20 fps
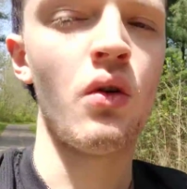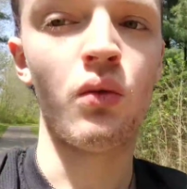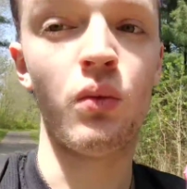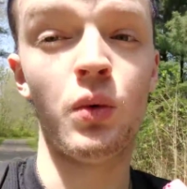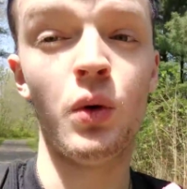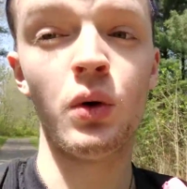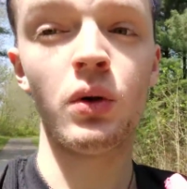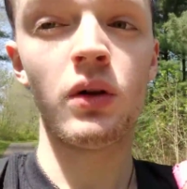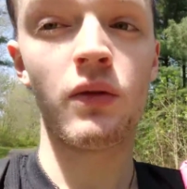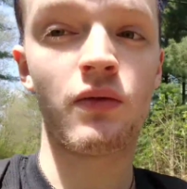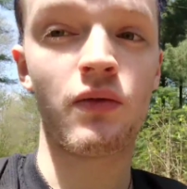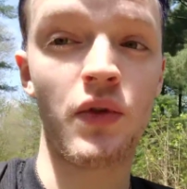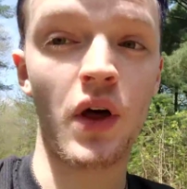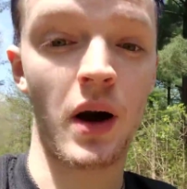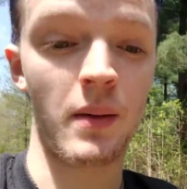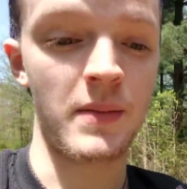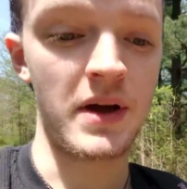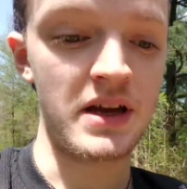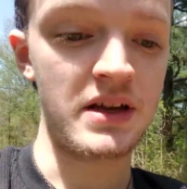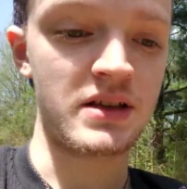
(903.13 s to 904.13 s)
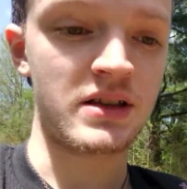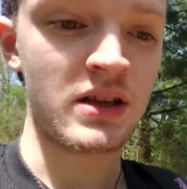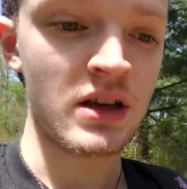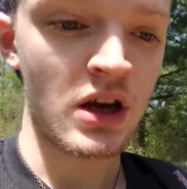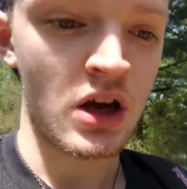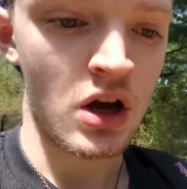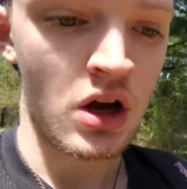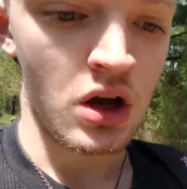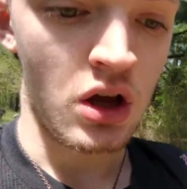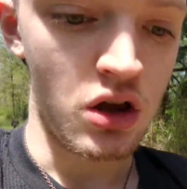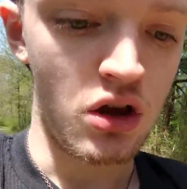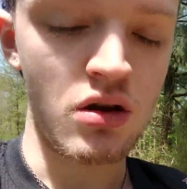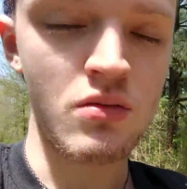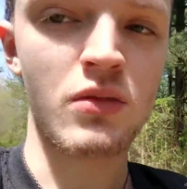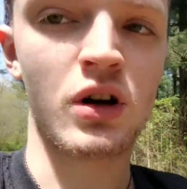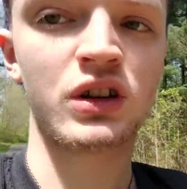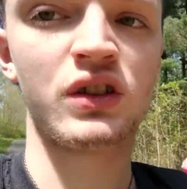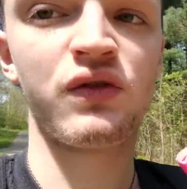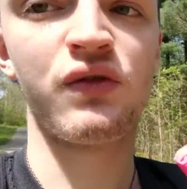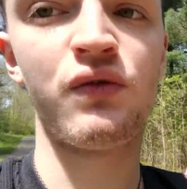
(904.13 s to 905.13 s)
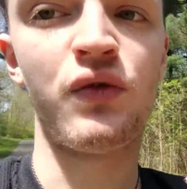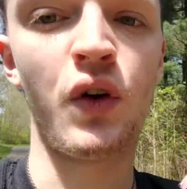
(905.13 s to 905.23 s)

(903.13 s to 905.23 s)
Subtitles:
rule of thumb is you must